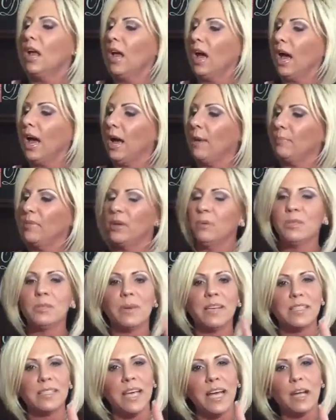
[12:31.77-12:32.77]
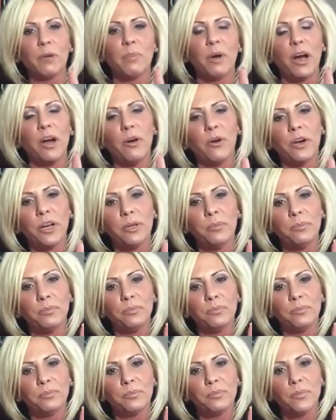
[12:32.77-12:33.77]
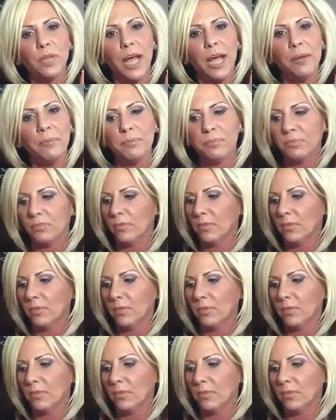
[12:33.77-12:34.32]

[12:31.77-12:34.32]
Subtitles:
It was my second priority, okay?